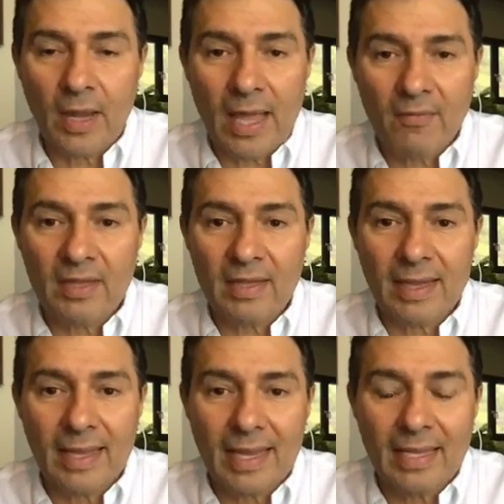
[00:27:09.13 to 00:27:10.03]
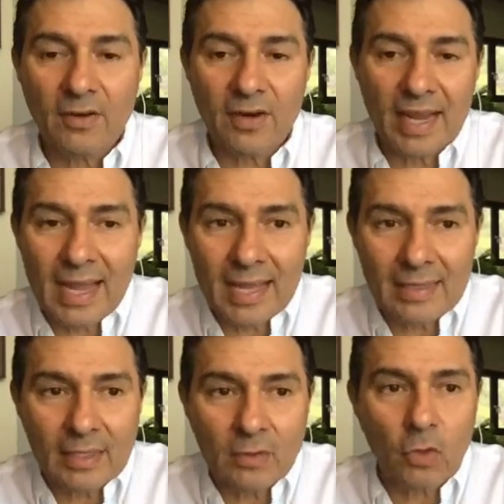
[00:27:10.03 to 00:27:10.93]
have it in our
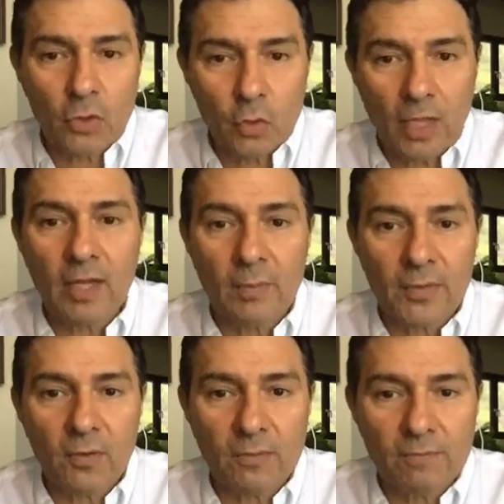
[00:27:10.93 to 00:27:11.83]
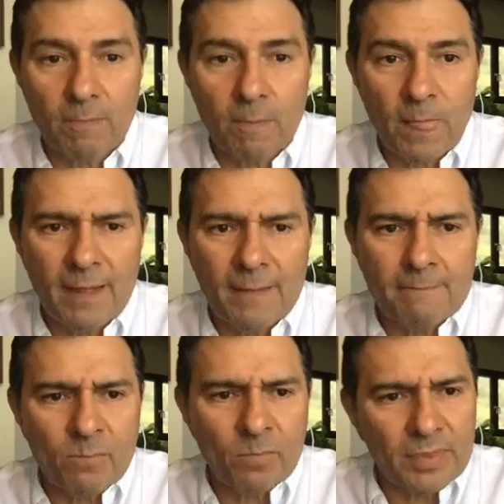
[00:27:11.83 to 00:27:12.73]
hand in order to help you.
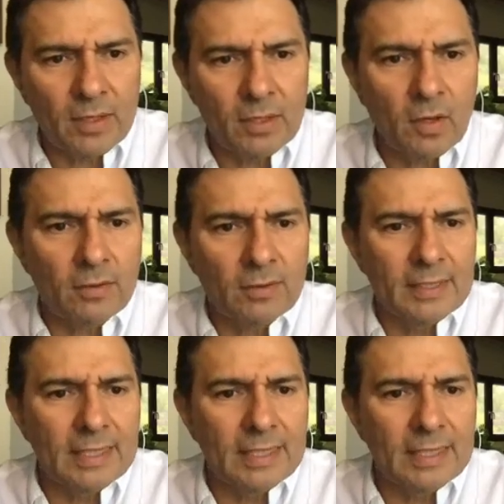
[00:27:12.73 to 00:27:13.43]
You know,